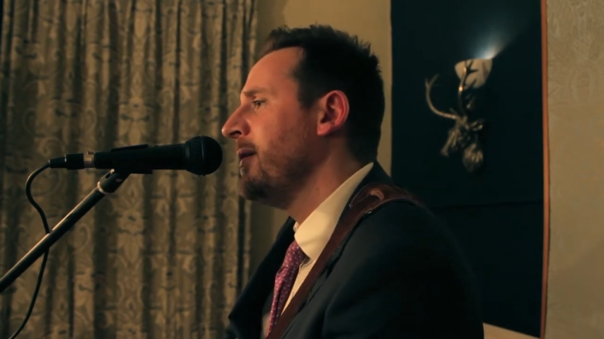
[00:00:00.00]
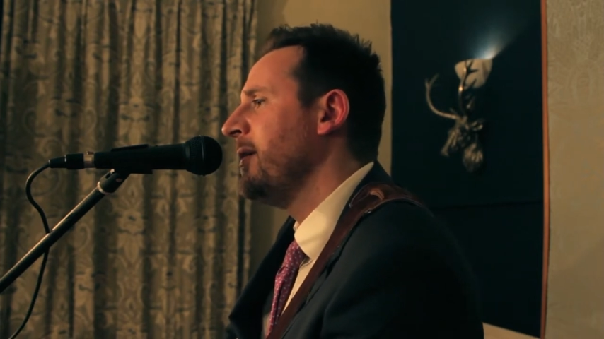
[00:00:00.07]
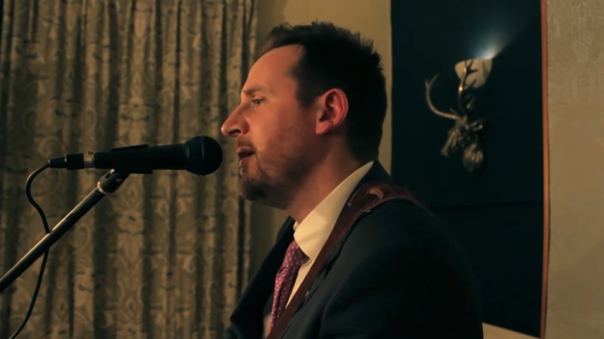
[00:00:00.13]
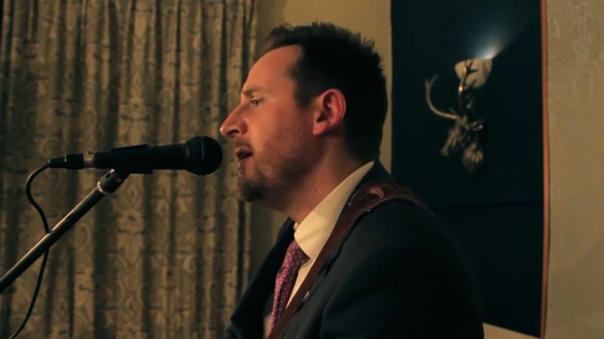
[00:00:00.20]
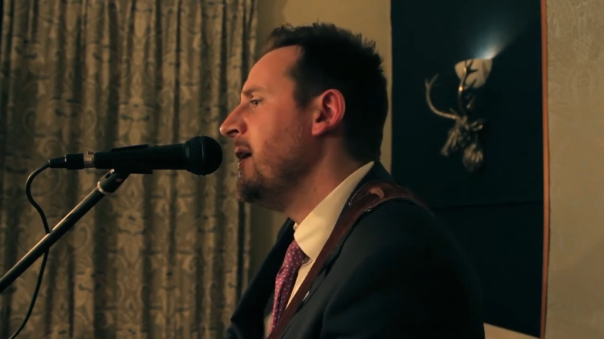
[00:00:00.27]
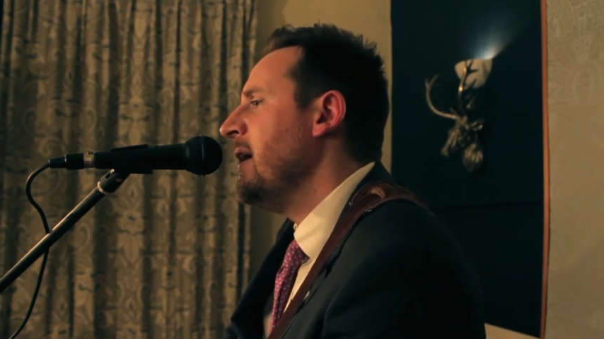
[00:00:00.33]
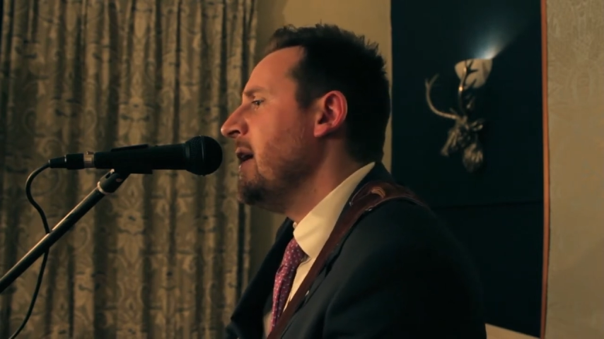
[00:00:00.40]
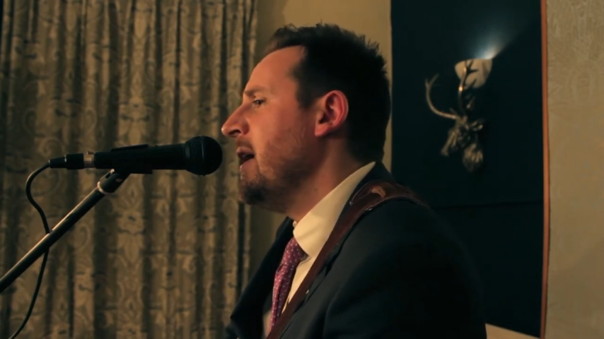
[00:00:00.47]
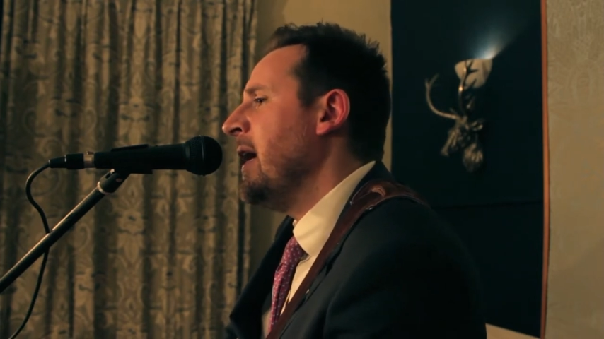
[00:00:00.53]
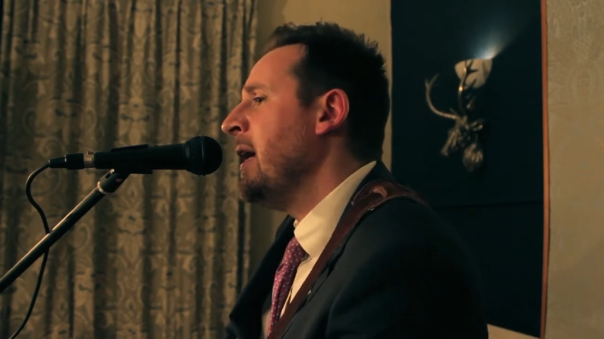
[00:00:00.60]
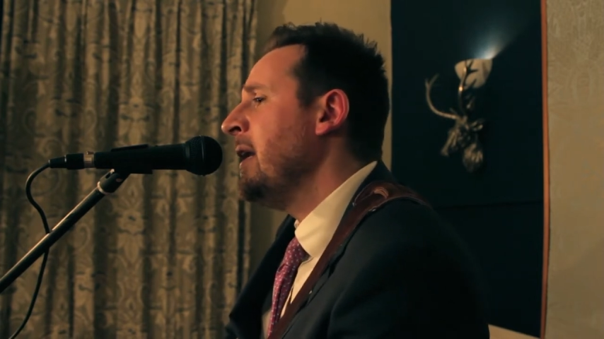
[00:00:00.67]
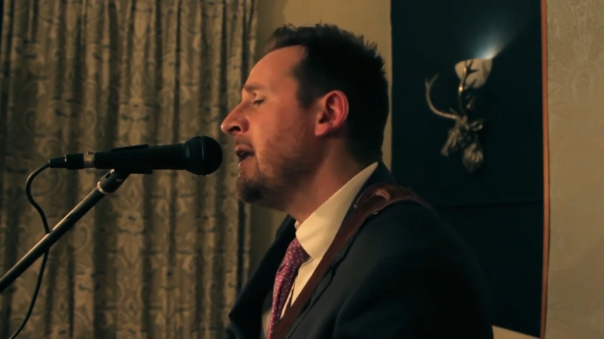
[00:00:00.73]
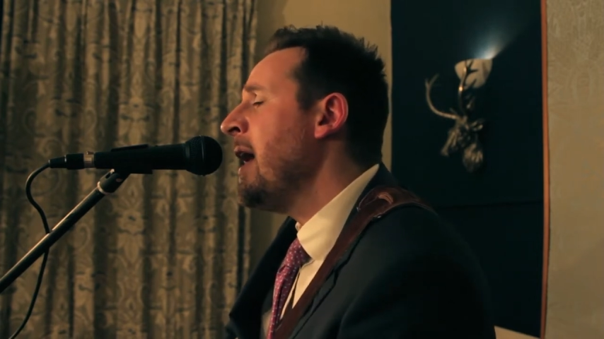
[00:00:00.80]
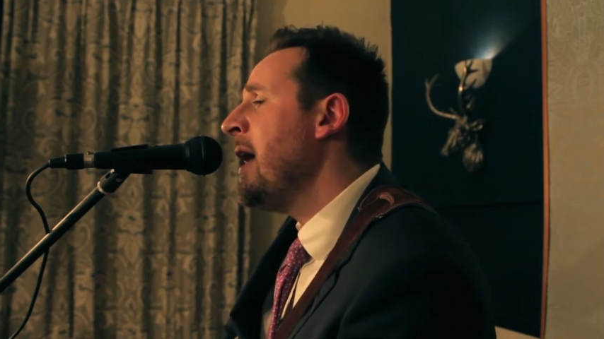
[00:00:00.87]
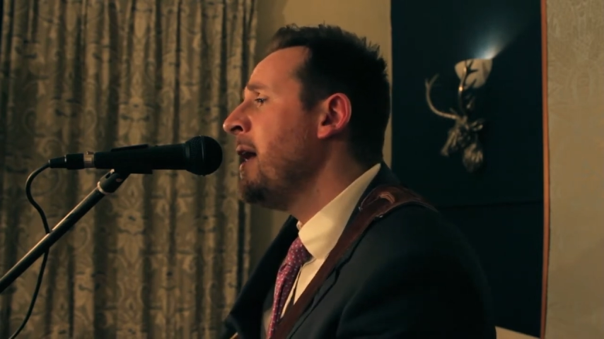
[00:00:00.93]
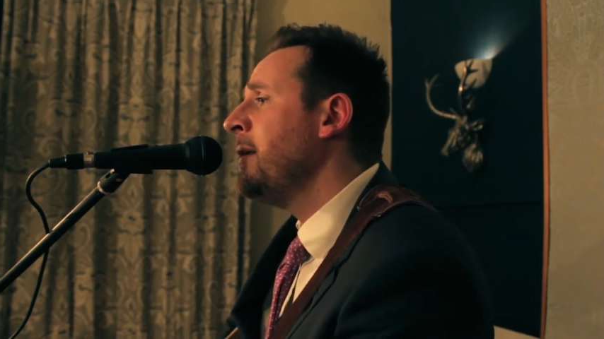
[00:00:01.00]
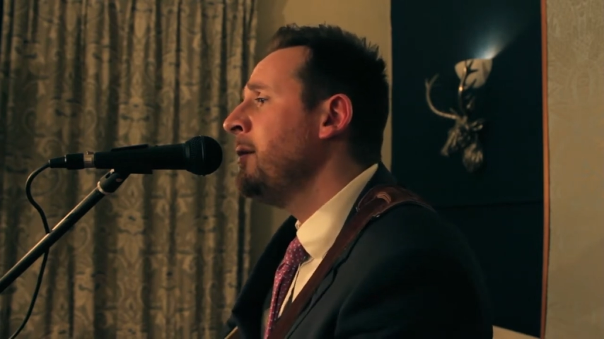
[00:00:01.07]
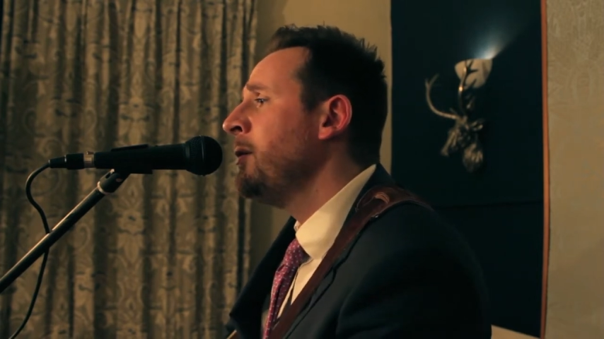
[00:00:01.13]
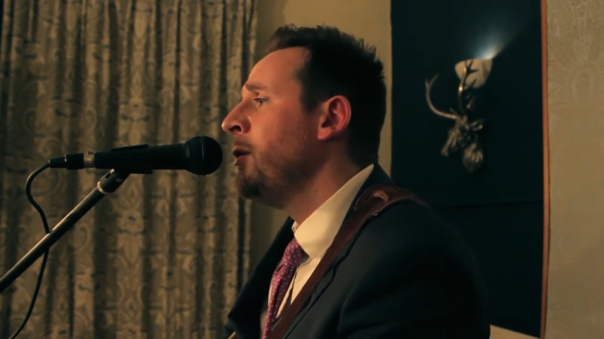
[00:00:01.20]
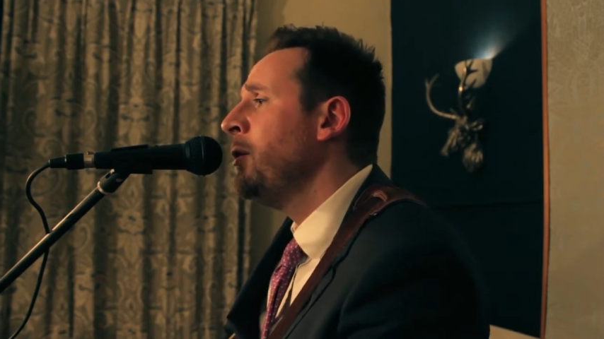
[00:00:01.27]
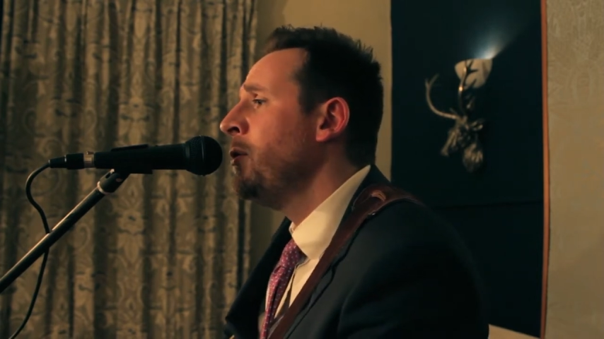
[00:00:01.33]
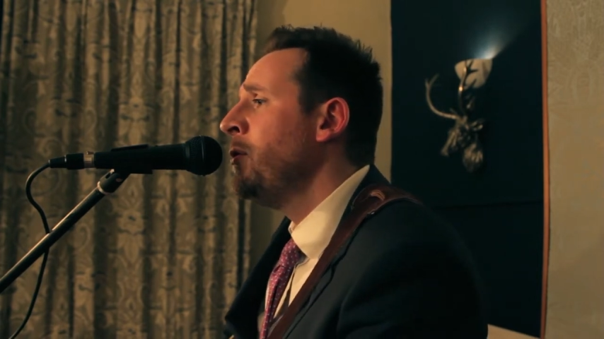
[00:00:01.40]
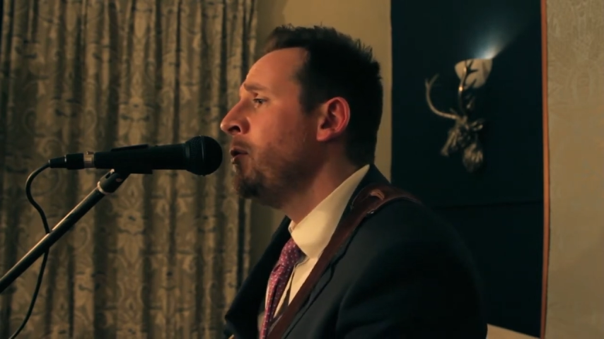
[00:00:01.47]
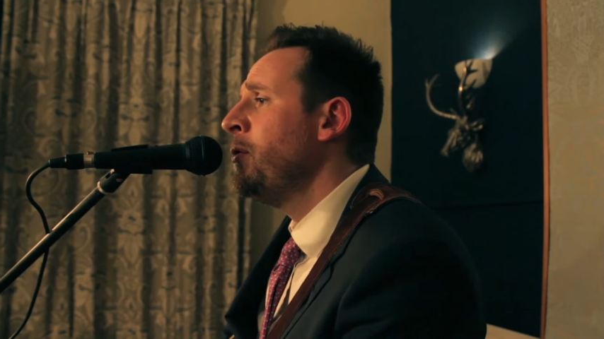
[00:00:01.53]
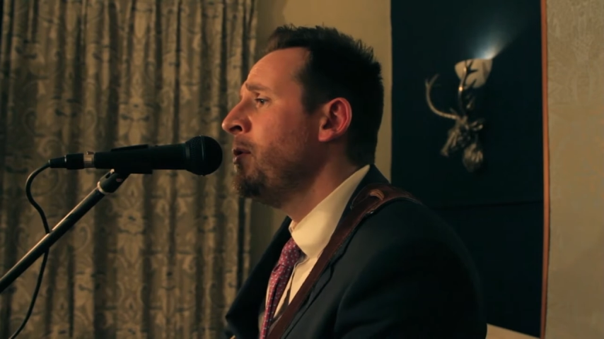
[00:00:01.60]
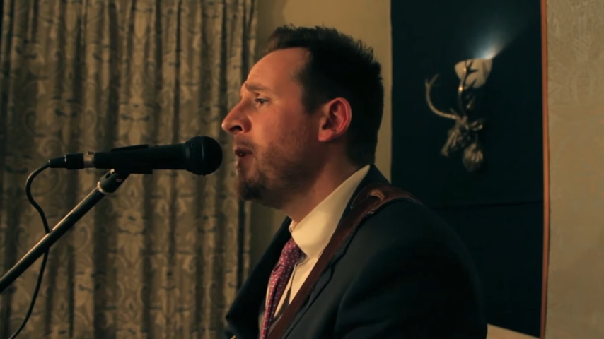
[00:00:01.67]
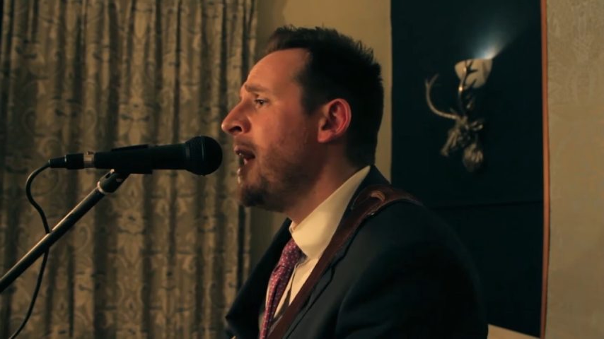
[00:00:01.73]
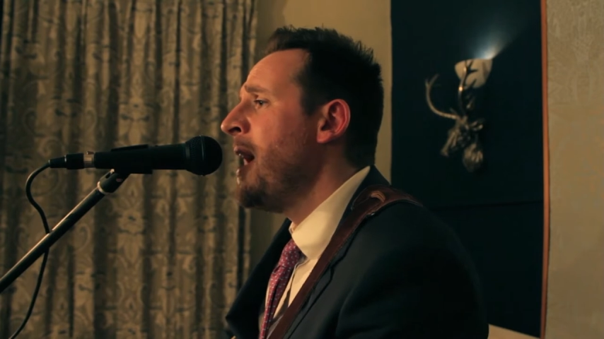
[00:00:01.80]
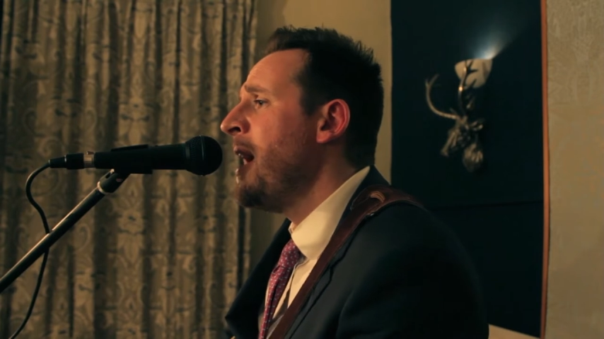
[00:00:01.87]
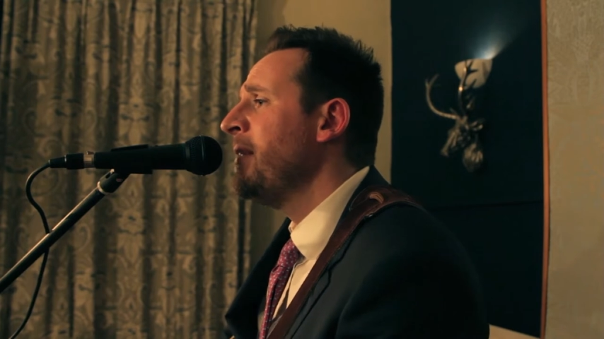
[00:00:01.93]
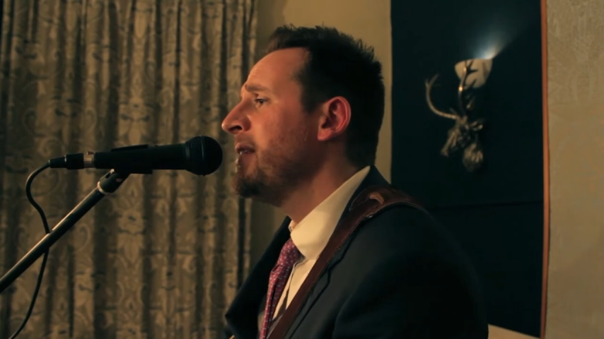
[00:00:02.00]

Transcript: And I know now